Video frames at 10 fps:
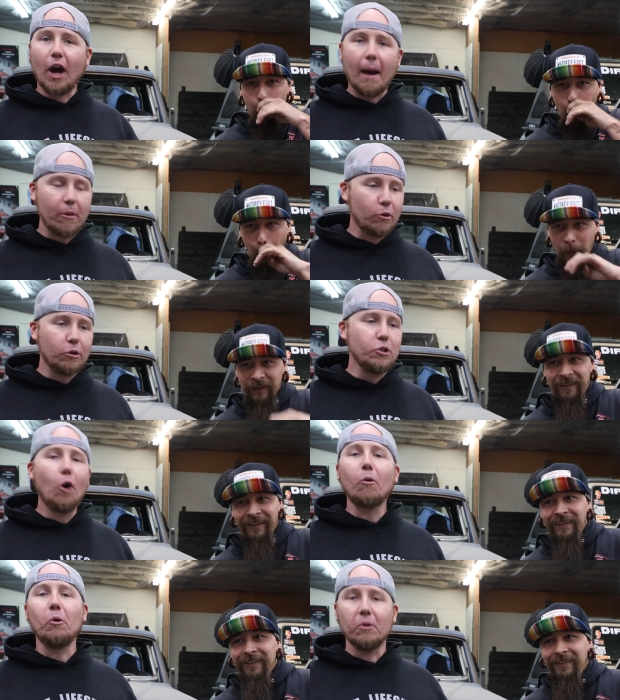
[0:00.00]
Speaker 1: yeah. There's
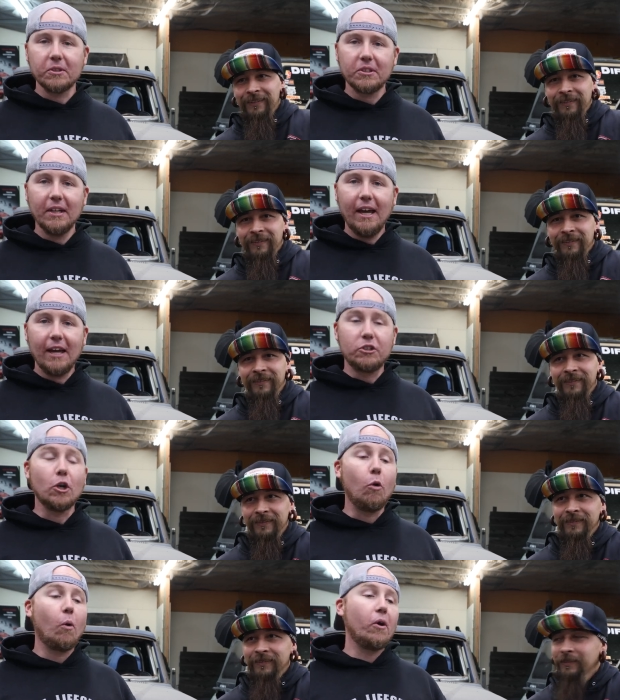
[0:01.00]
no rules. And
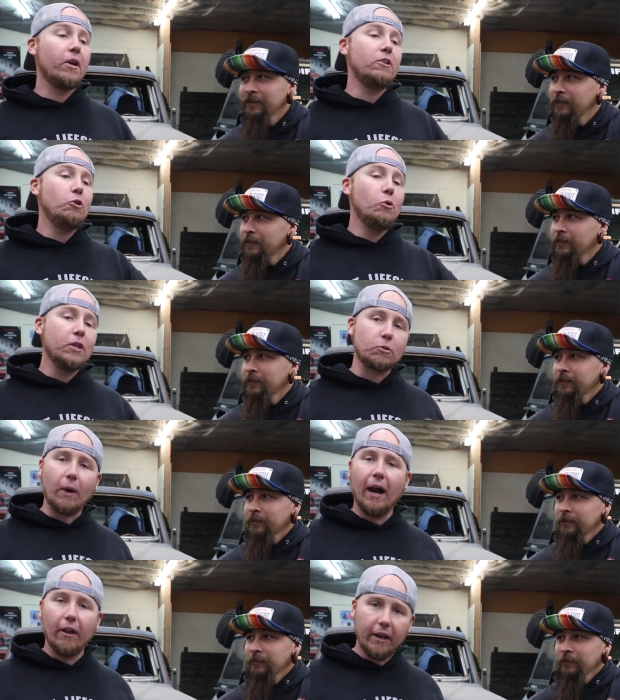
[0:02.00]
so we're going to do this
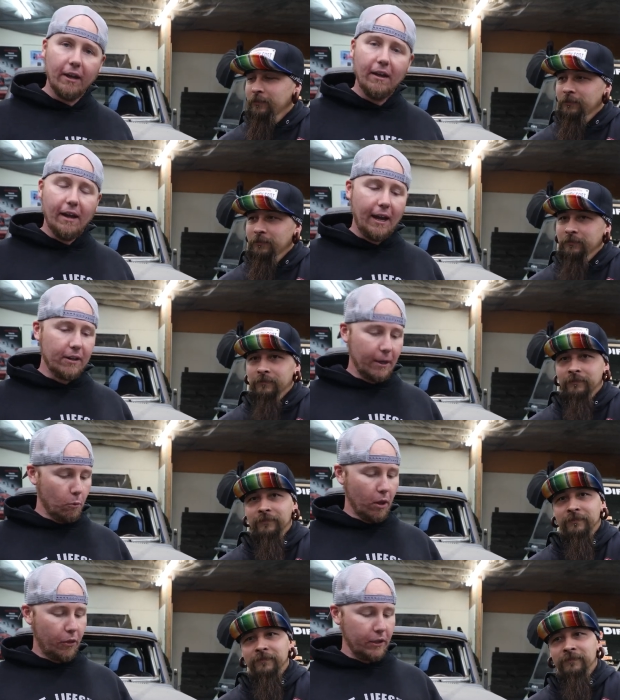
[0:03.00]
rally. And like
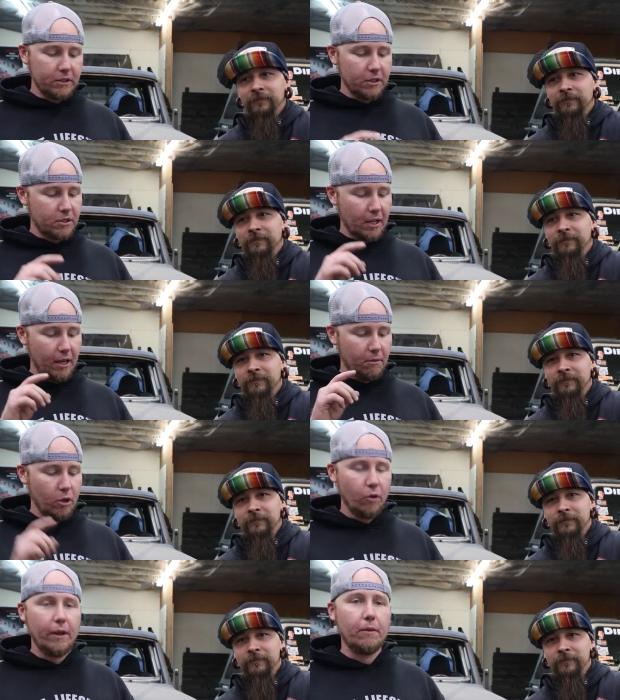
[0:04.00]
one of the things is that you
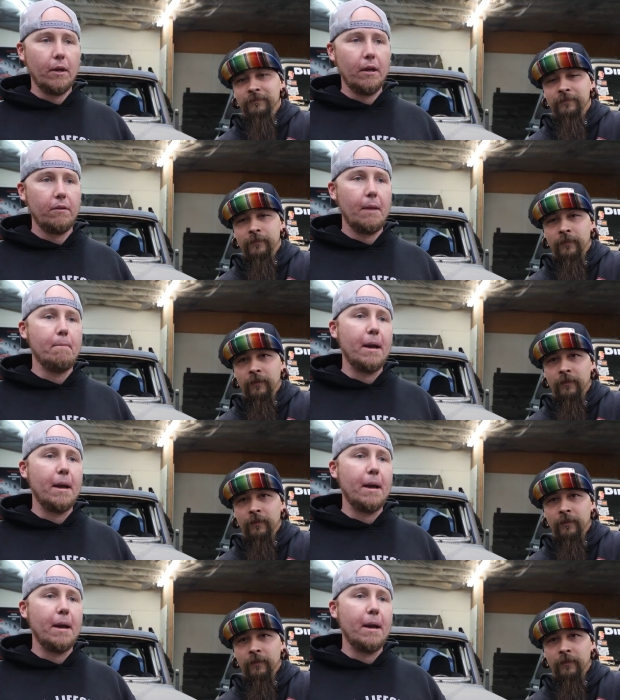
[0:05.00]
know the, the, they